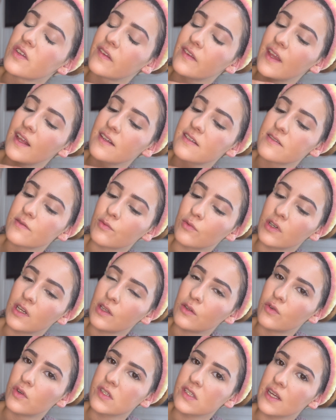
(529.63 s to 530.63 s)
that's what it
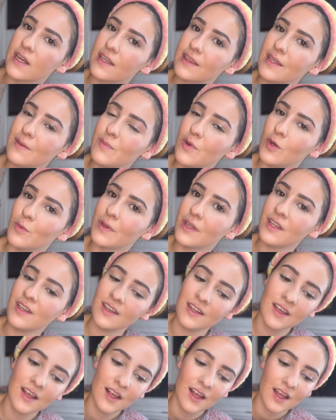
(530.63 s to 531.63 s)
looks like at the moment.
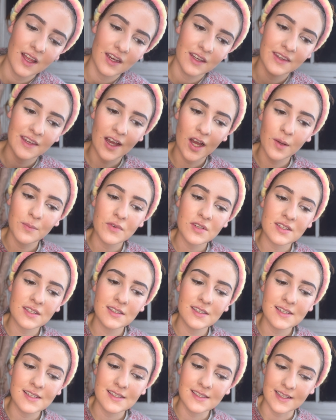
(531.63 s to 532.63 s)
Now I'm just going
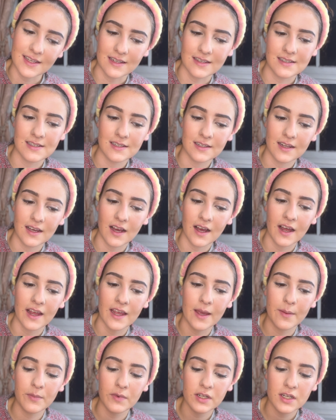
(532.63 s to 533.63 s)
to set it. I
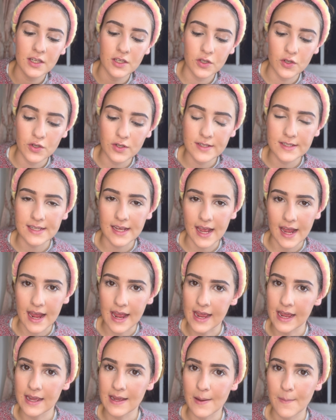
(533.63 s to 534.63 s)
am going to use
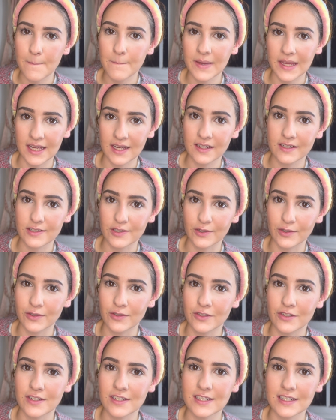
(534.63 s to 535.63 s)
a pink
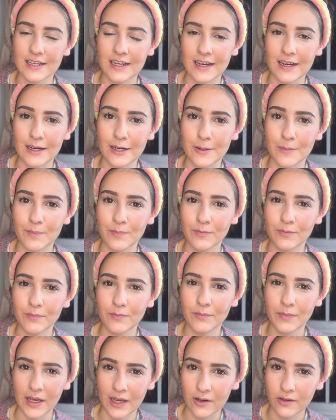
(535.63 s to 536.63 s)
toned
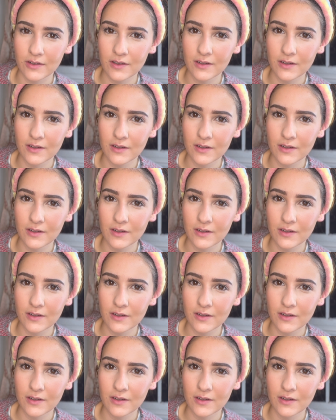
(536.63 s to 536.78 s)
powder.